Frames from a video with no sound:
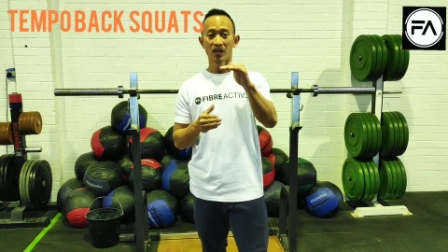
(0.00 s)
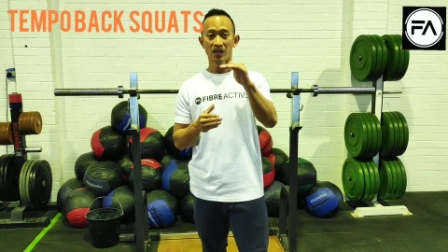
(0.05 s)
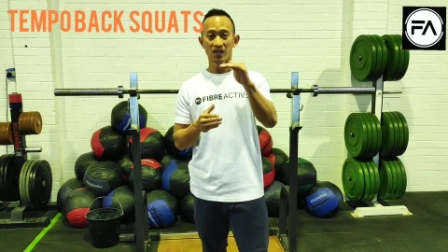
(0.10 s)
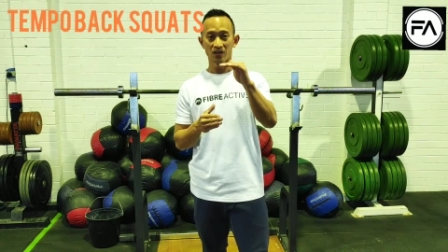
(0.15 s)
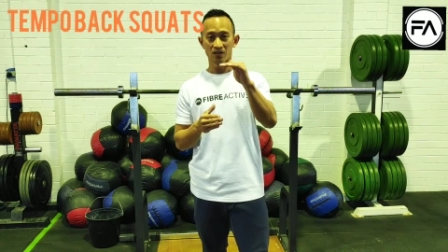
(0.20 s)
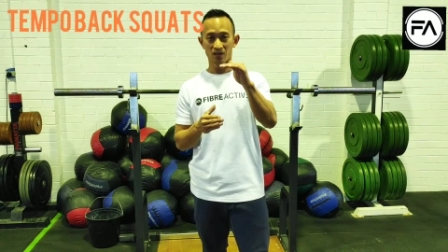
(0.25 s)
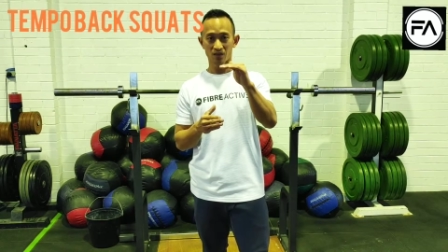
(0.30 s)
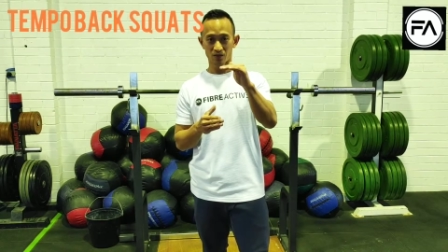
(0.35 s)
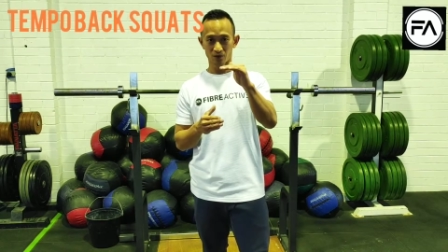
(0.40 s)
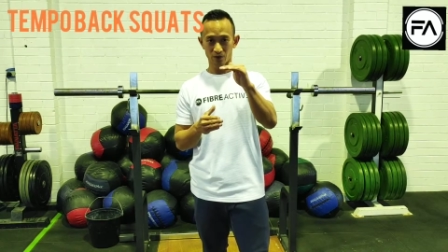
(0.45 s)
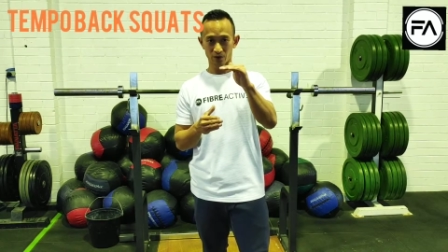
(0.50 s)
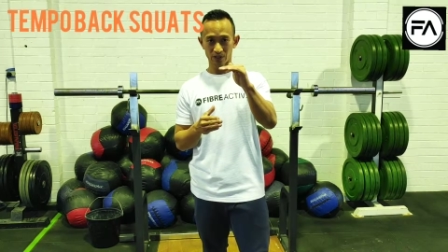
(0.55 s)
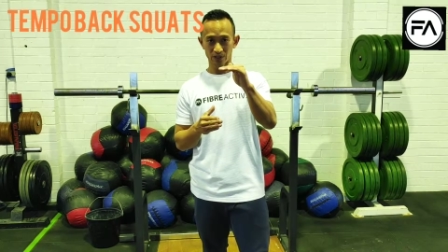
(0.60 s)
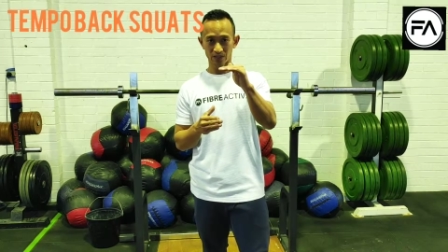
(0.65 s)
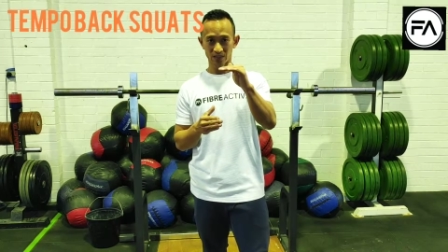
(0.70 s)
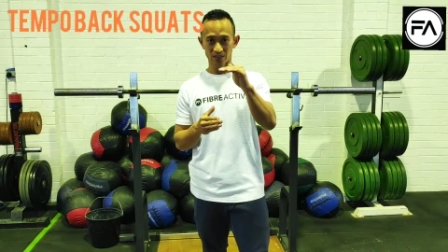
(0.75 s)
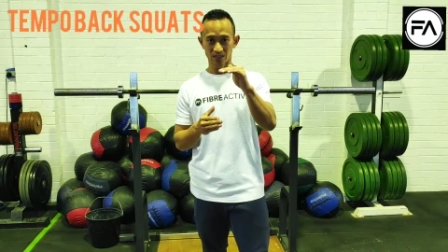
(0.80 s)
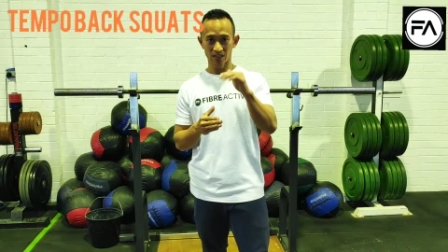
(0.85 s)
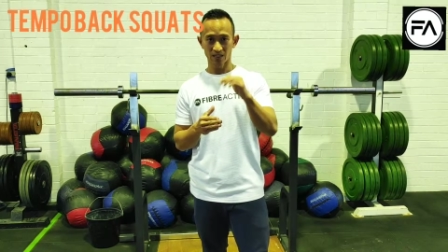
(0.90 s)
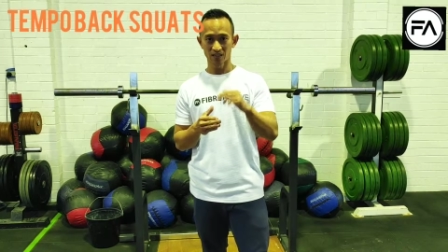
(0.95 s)
in 3
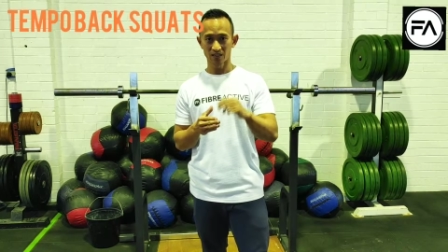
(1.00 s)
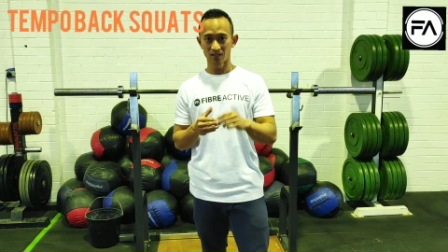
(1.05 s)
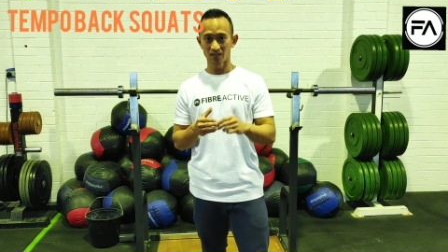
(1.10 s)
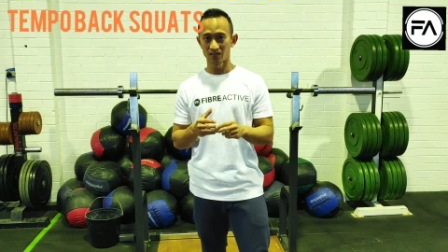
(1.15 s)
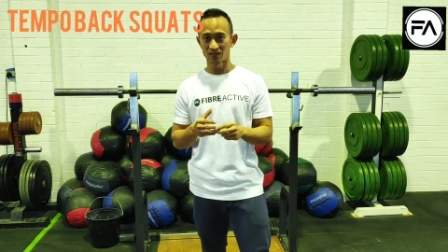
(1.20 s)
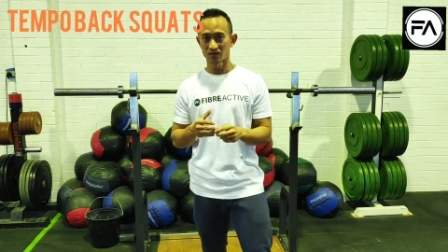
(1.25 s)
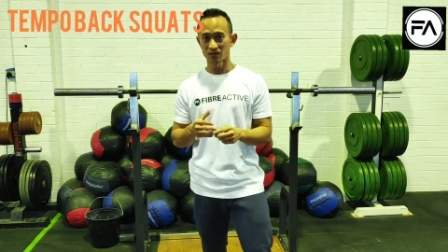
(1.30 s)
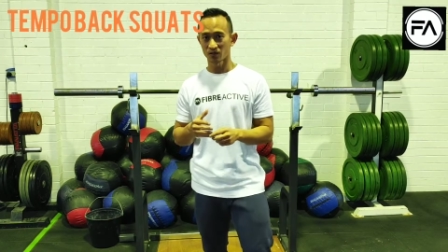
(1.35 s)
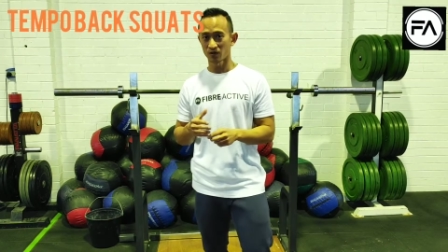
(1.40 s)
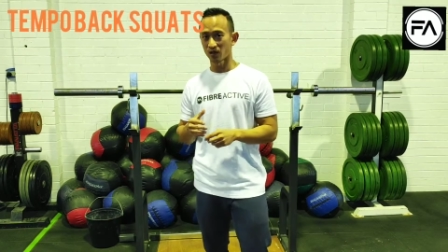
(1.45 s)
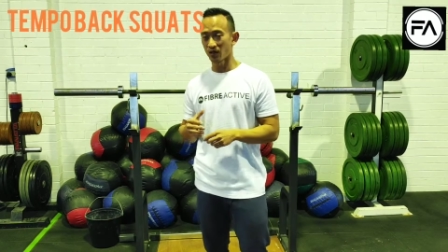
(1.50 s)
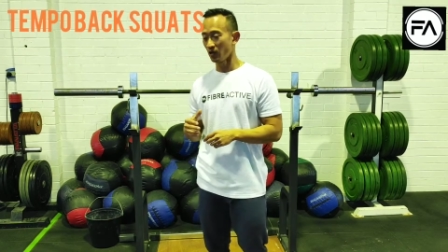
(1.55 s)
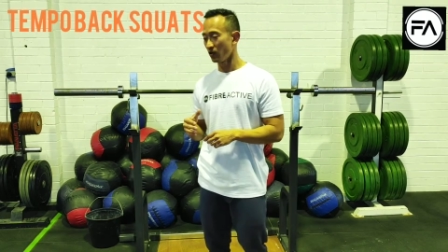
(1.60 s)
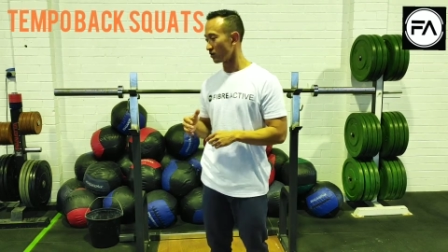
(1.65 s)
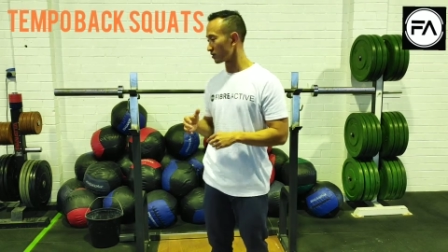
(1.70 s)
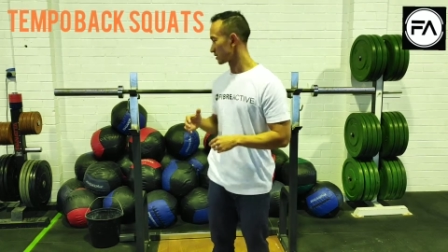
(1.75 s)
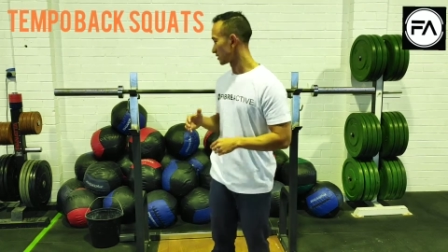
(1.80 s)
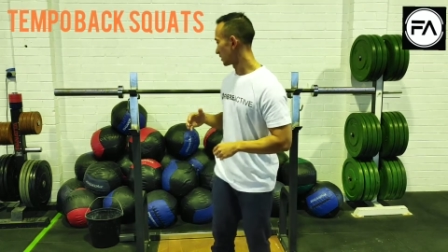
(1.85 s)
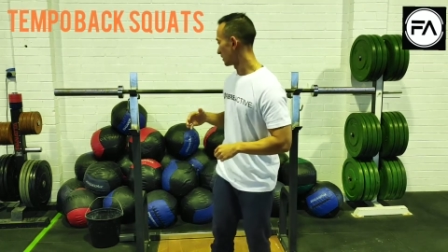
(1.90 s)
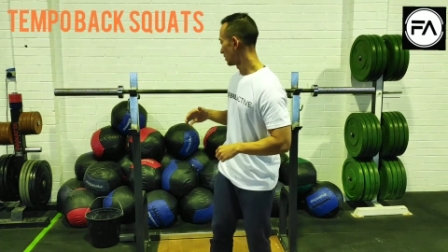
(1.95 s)
seconds. So it
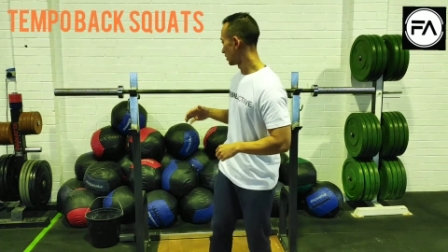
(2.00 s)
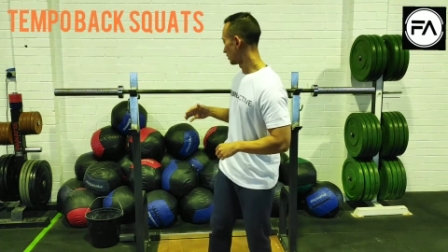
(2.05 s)
looks a